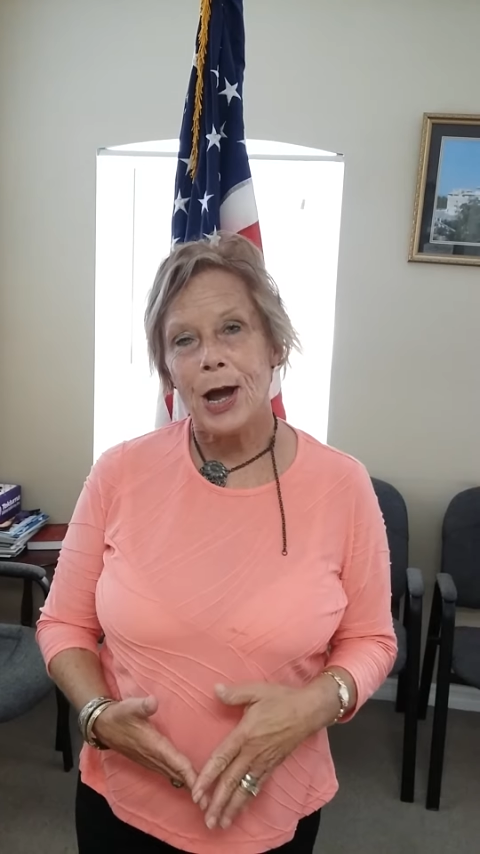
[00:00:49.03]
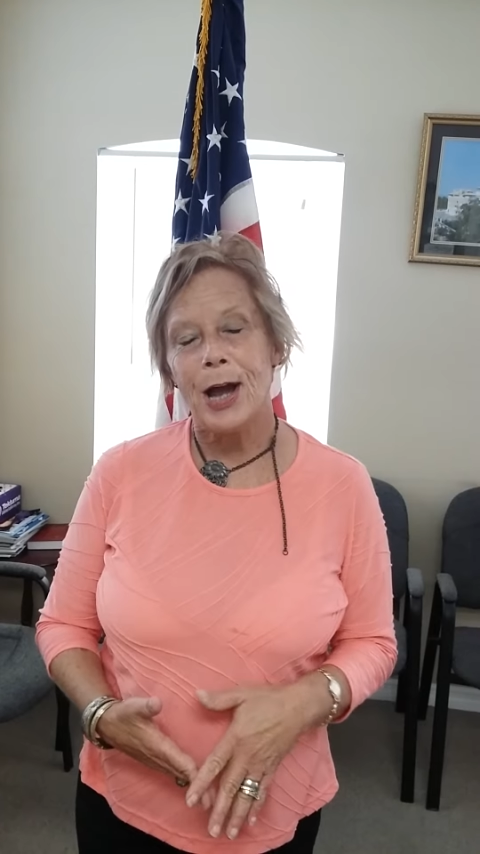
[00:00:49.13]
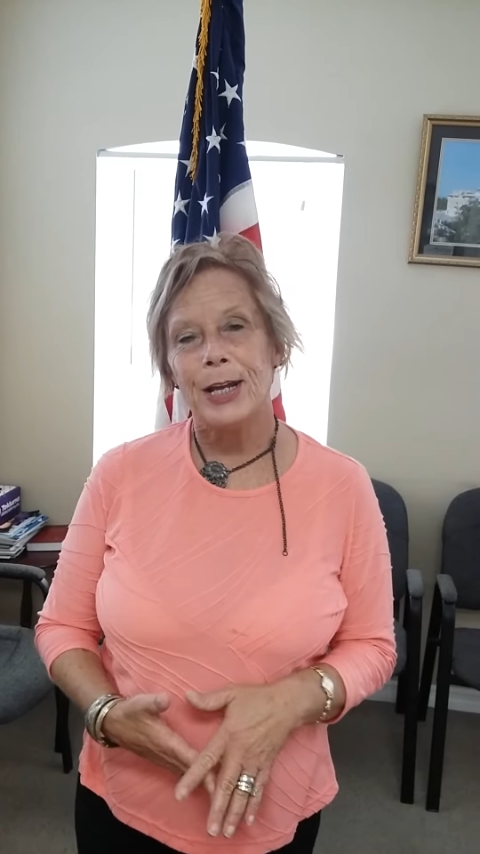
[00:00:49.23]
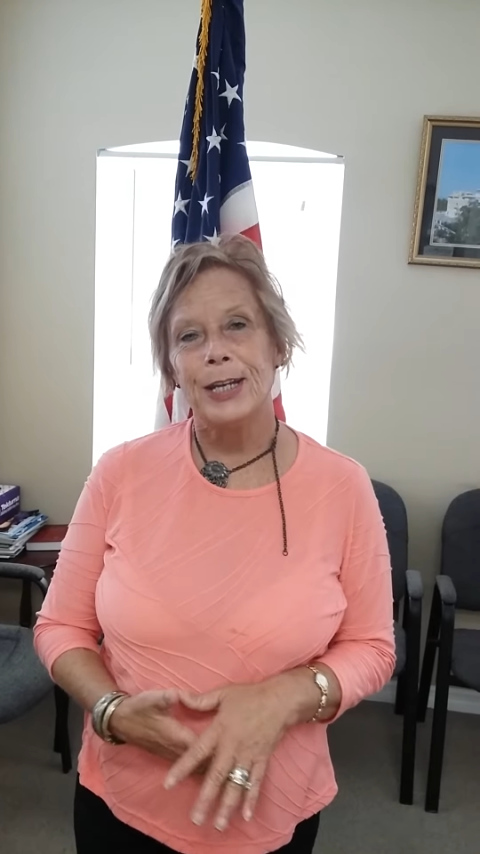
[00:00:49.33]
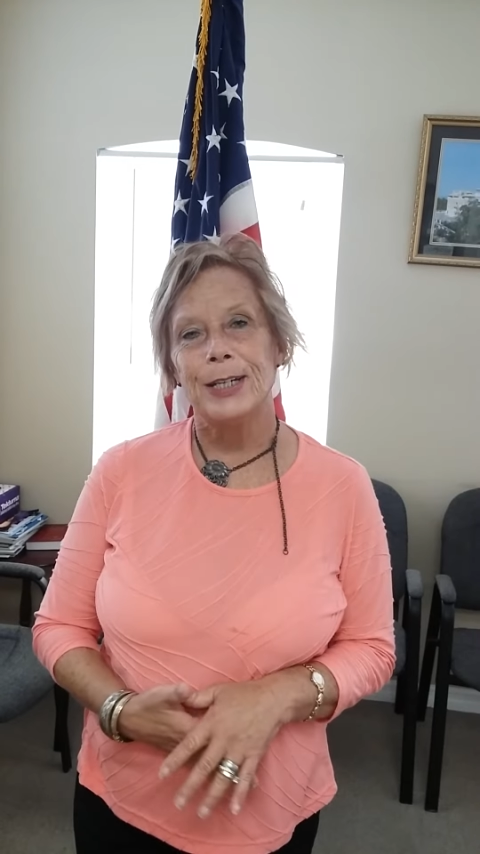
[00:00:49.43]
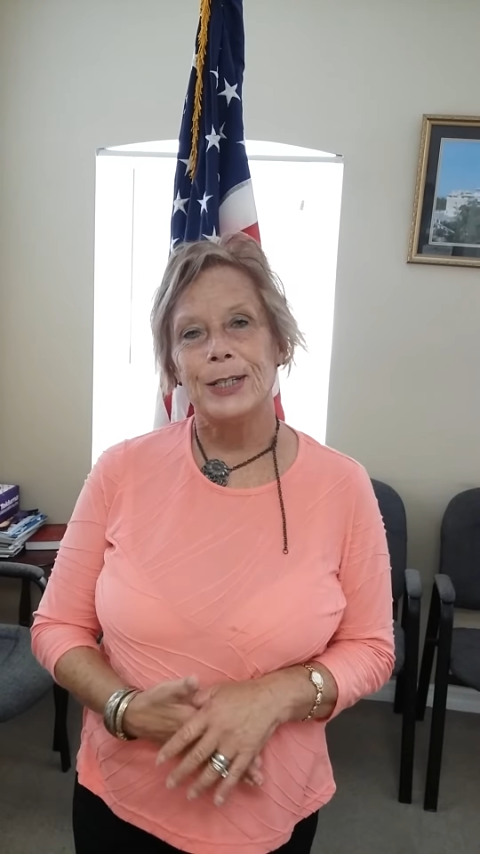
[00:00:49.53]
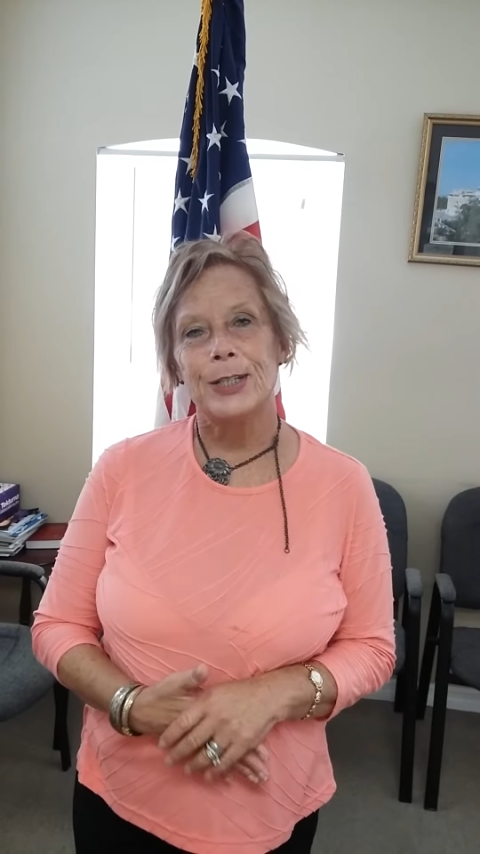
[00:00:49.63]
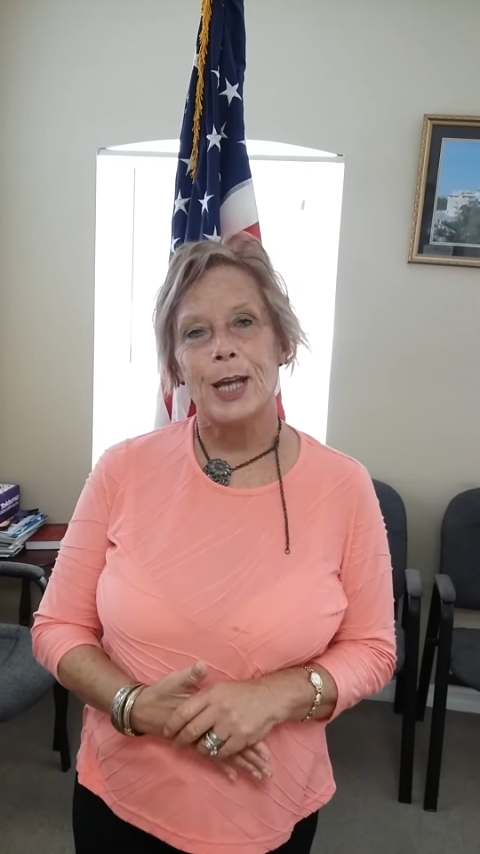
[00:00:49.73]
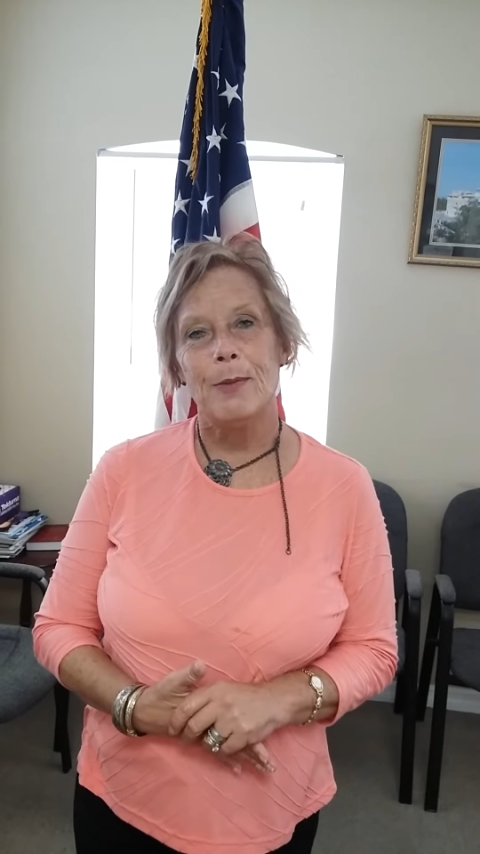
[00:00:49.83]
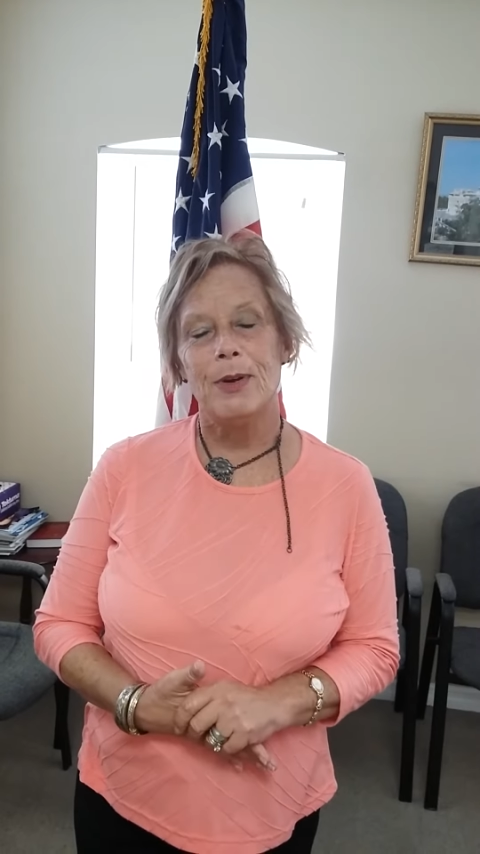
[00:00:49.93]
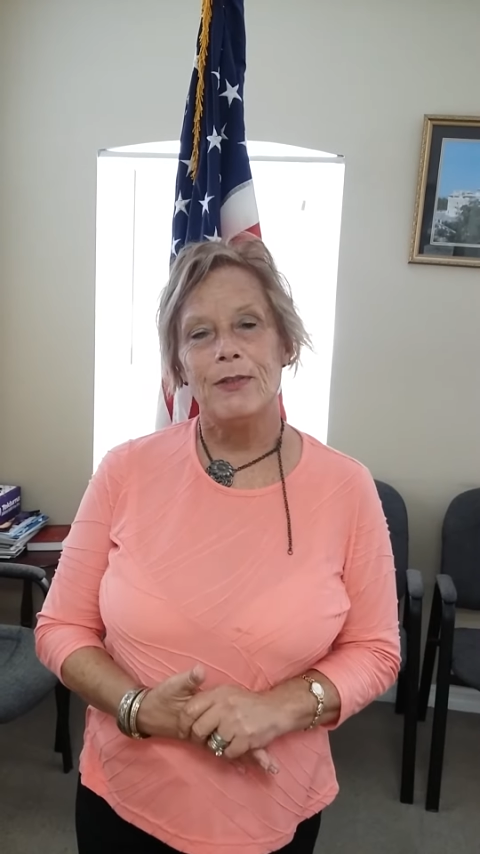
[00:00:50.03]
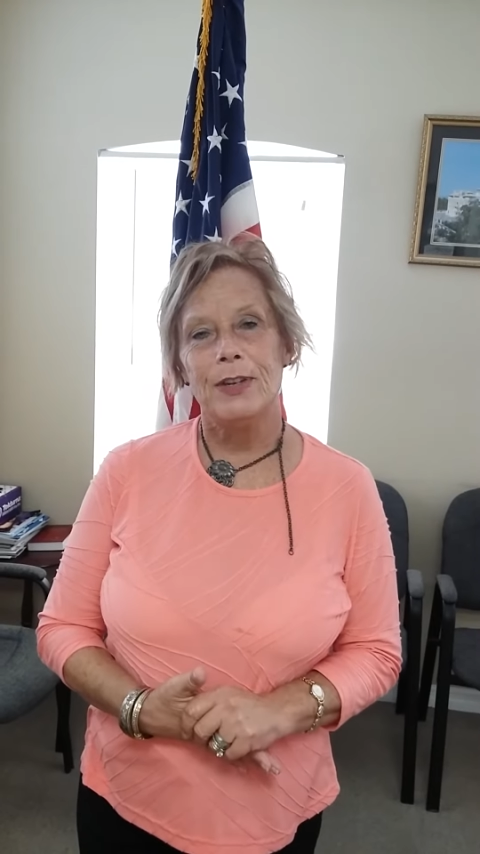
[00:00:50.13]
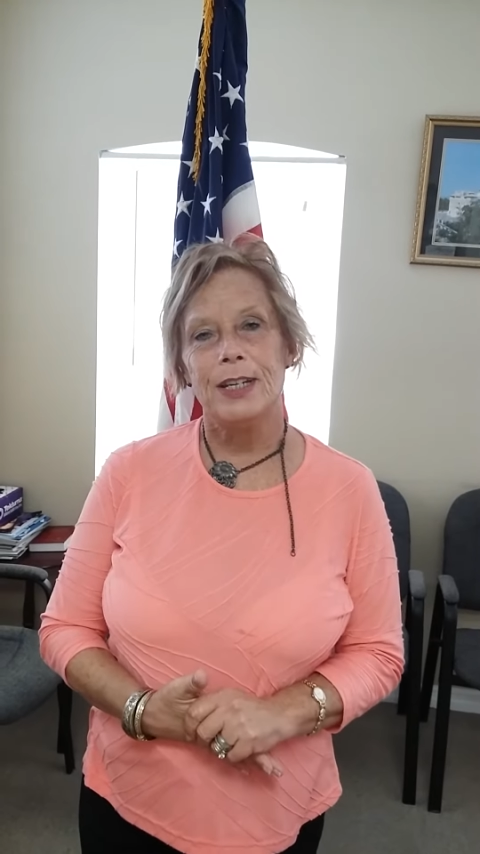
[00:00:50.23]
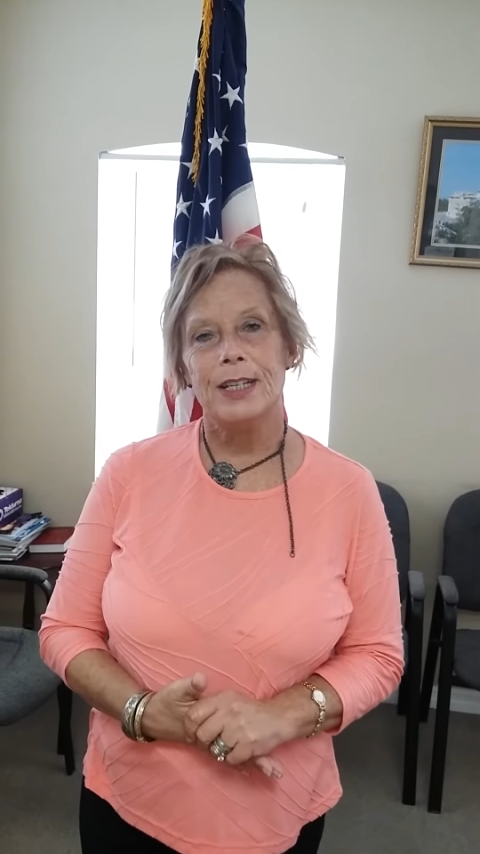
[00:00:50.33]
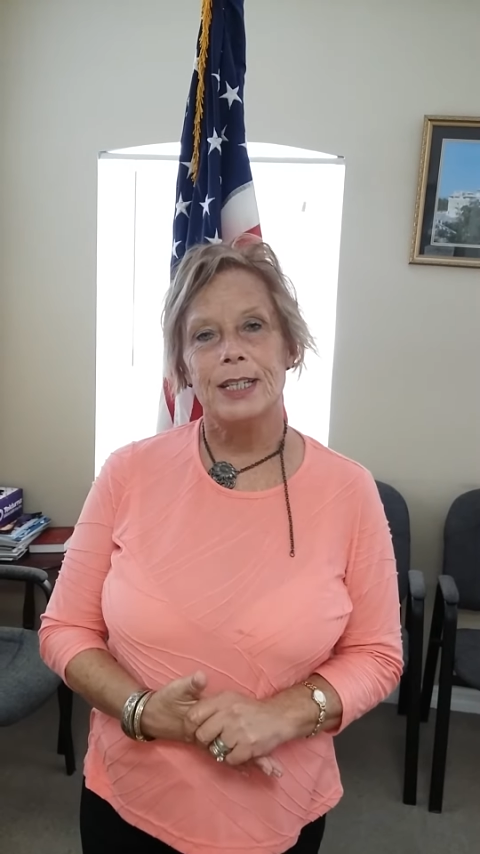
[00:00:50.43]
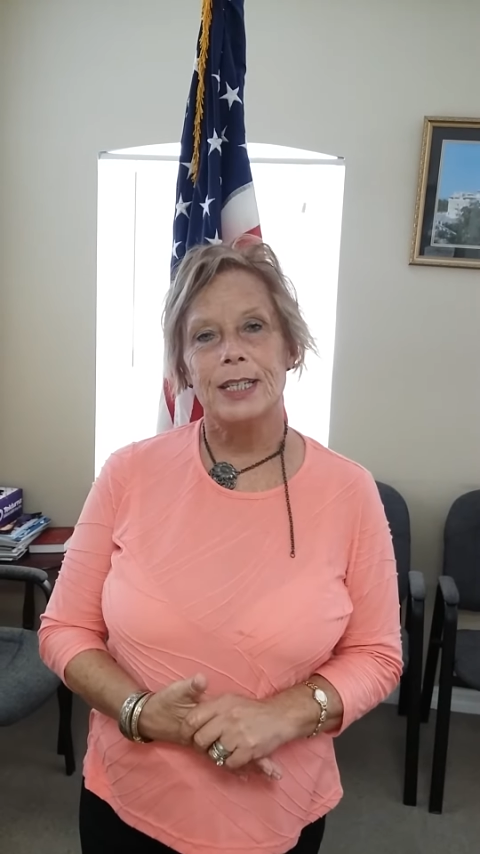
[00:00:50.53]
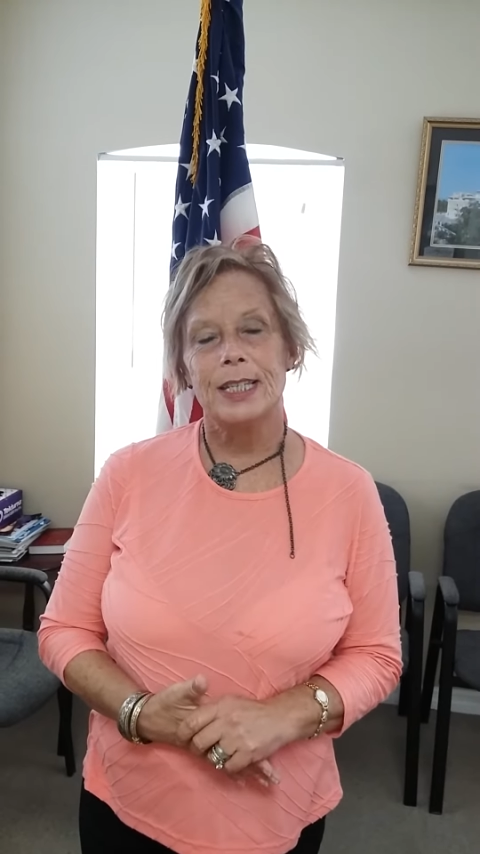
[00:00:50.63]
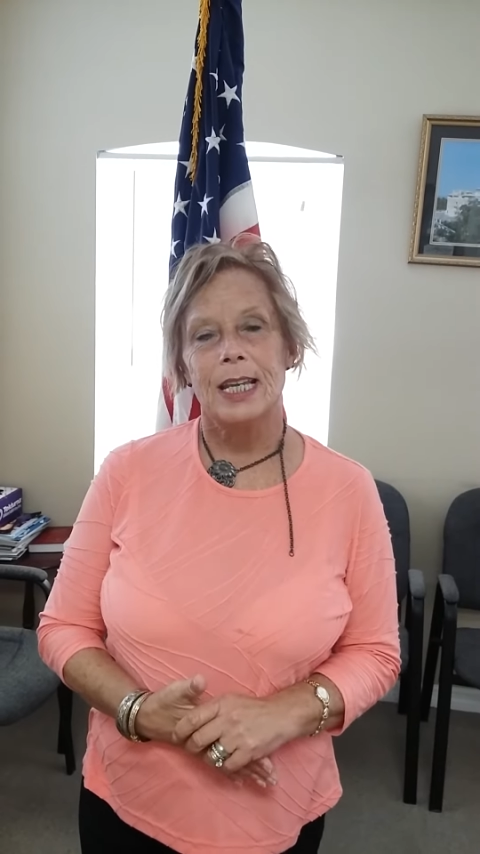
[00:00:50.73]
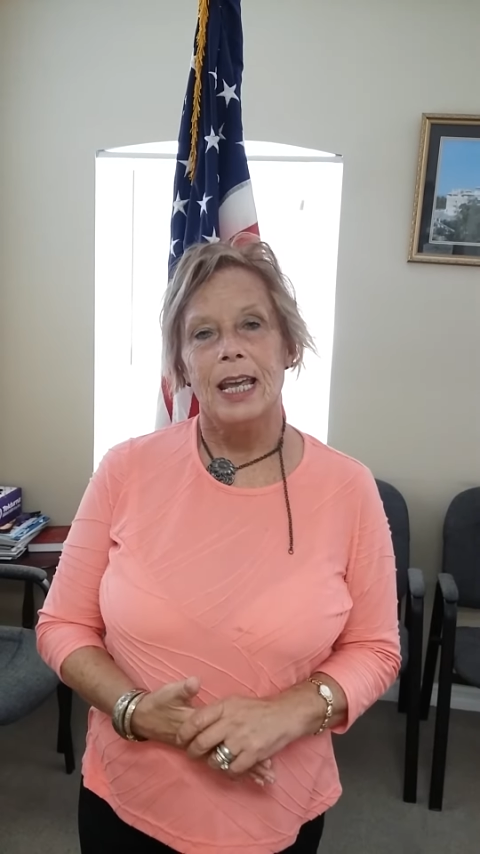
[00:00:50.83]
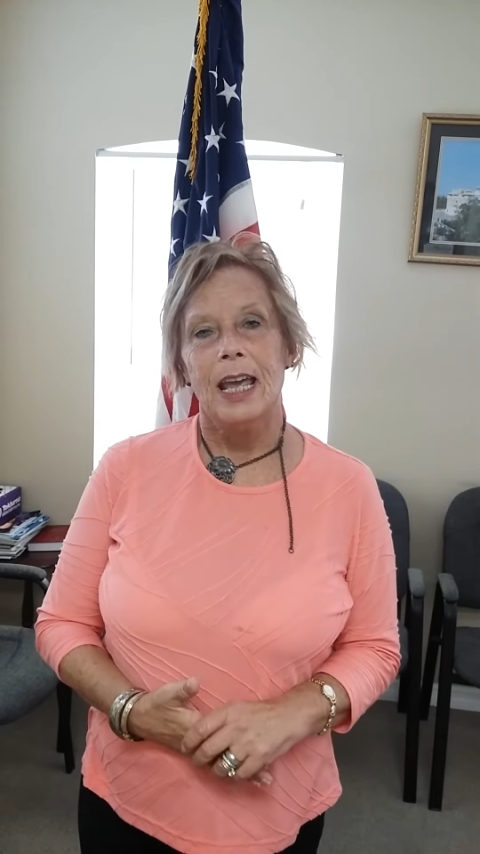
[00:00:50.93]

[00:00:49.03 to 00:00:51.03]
I get some of his